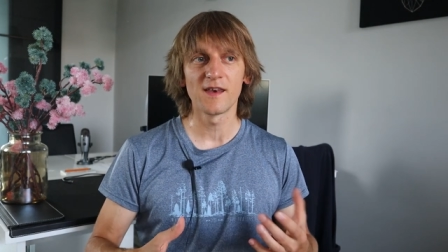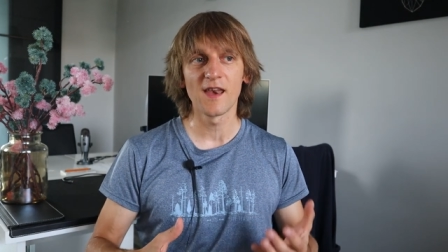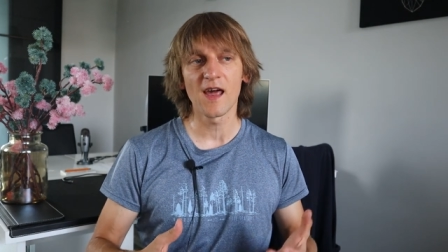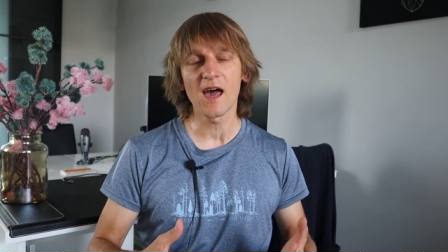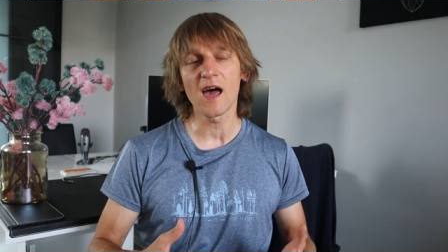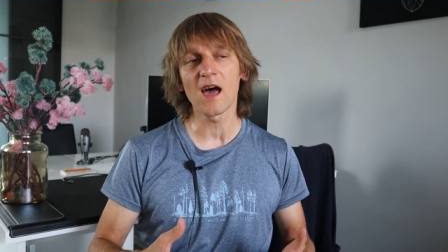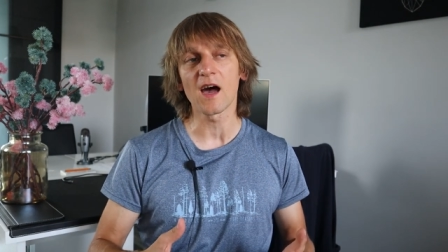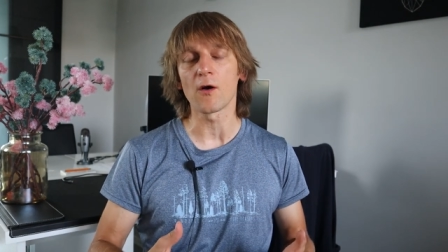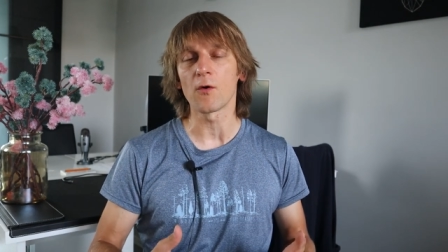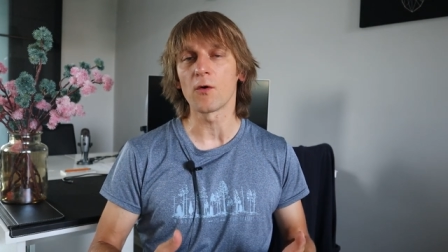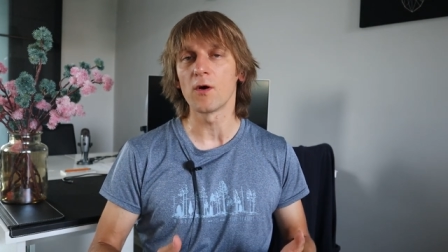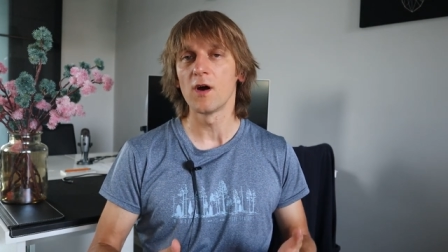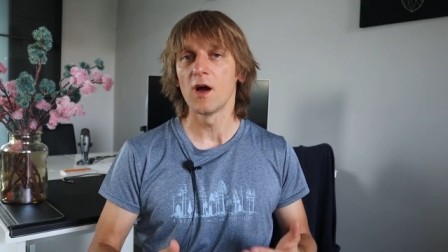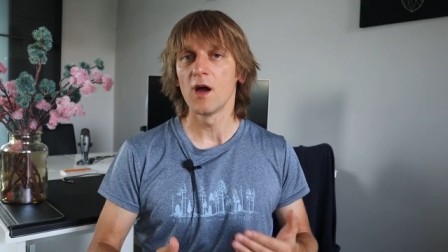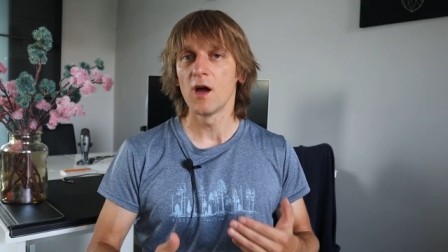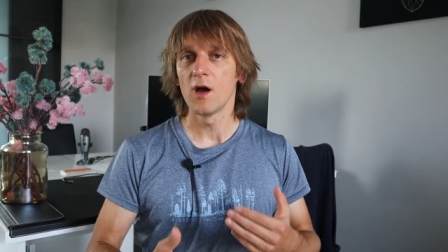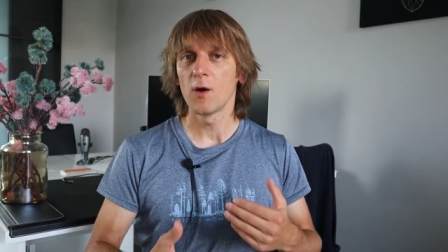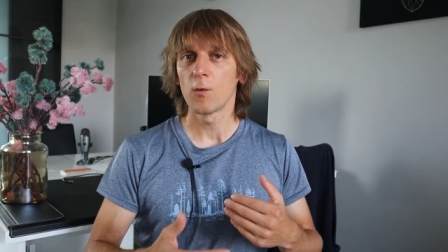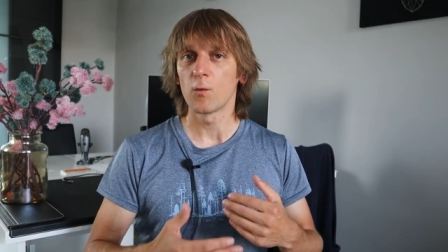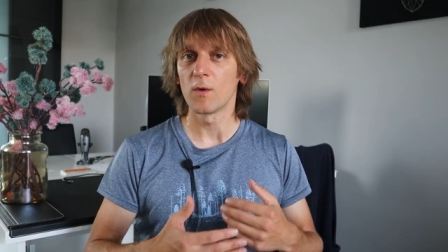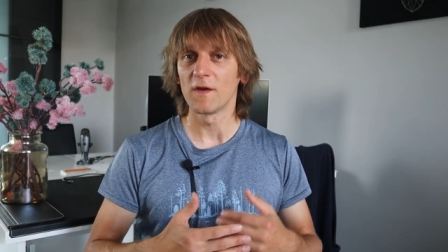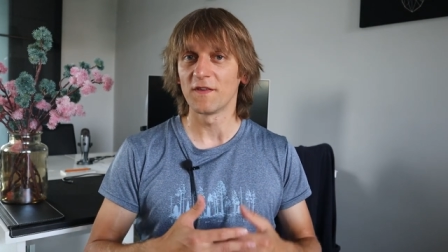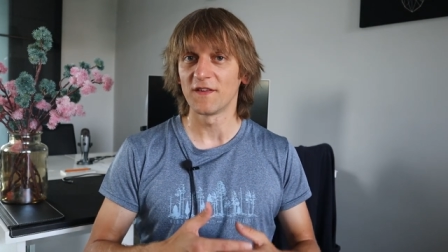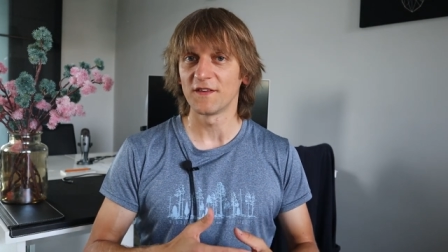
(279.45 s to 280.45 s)
now,
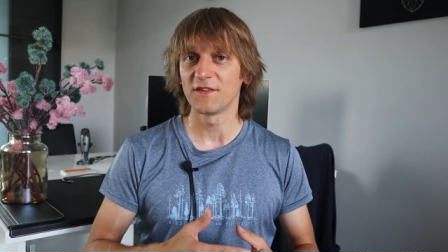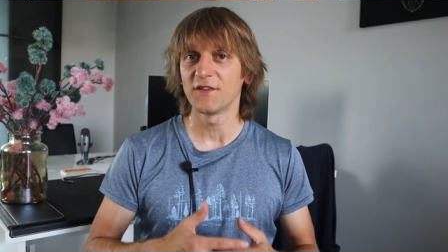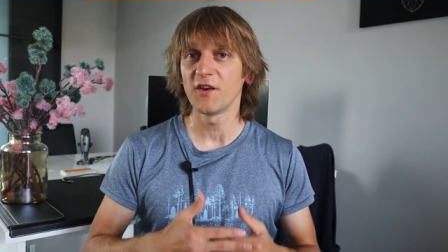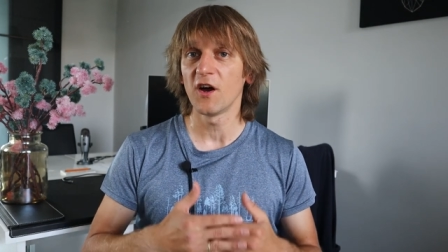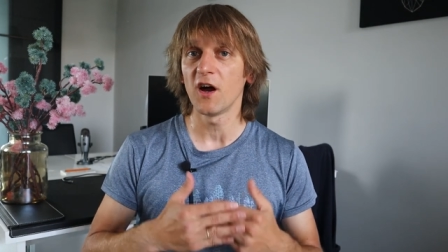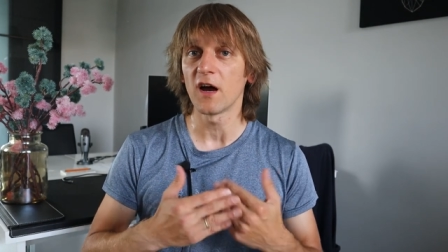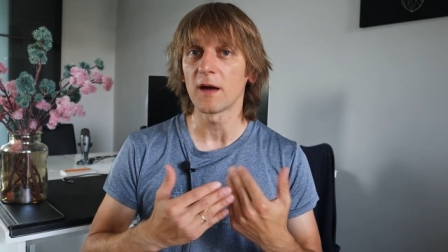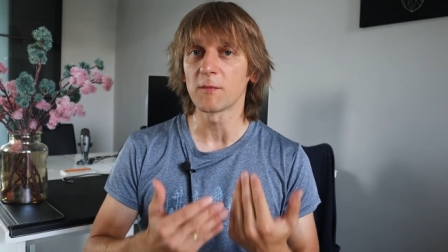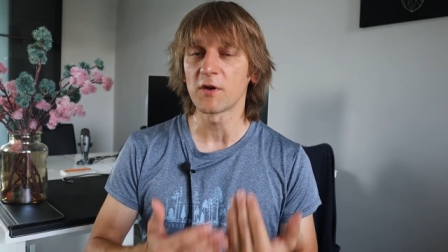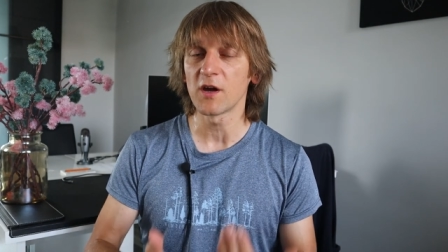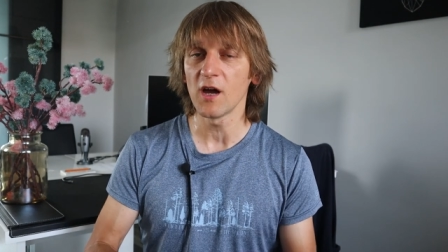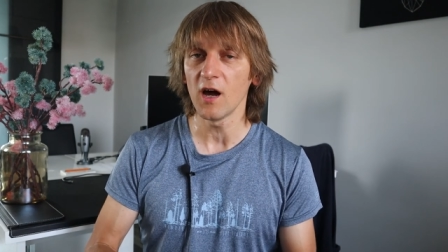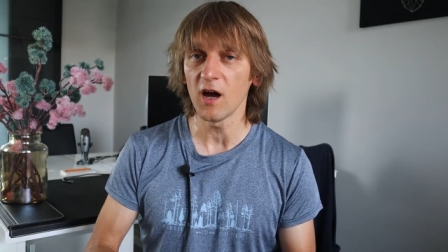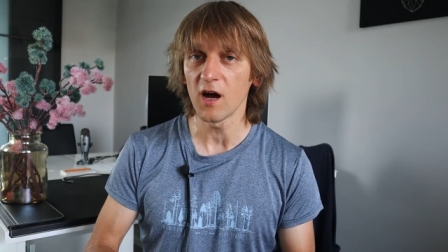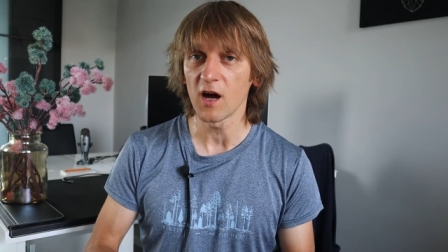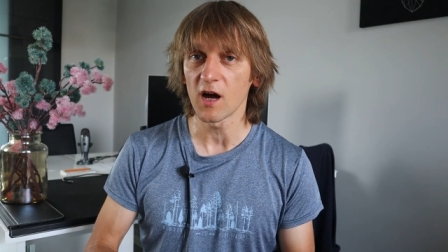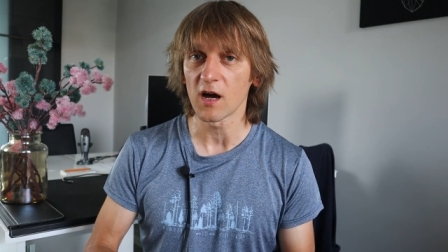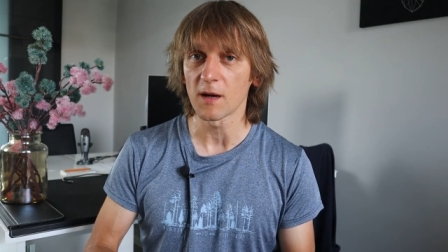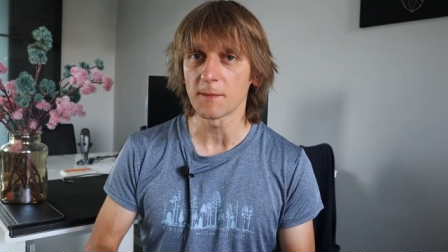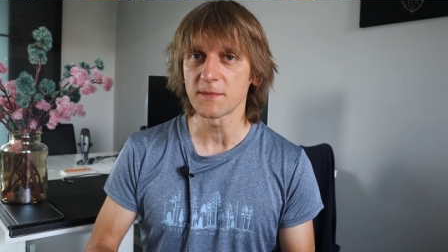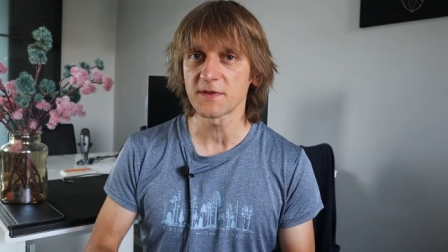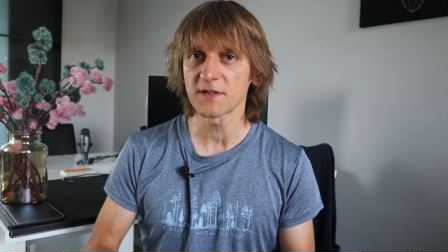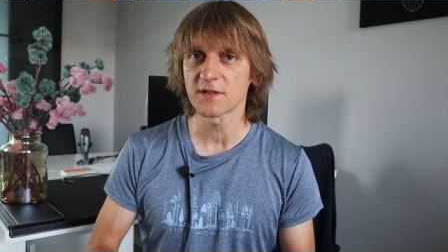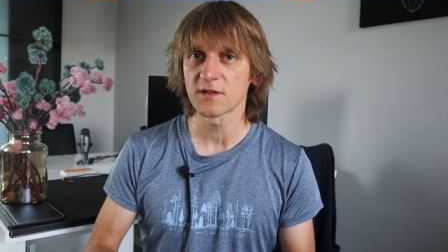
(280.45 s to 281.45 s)
when the time
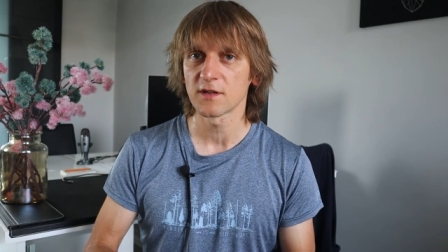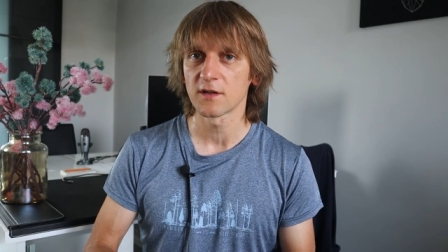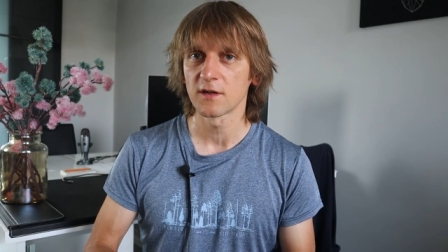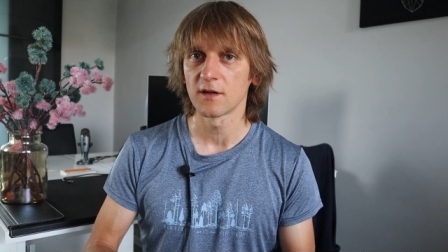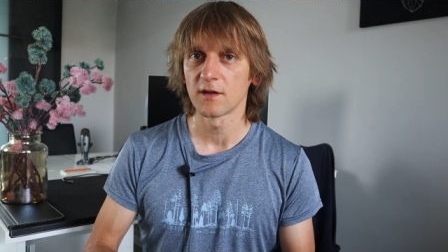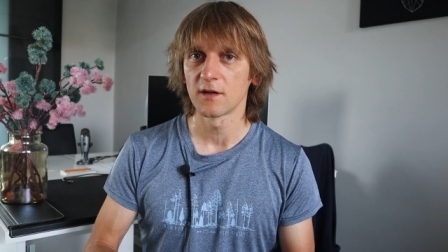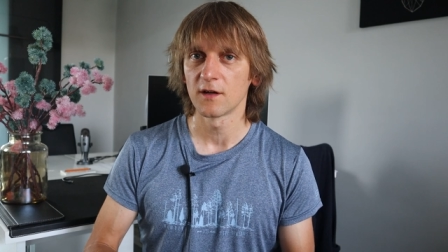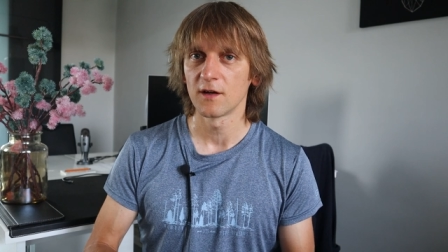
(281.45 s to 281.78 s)
comes,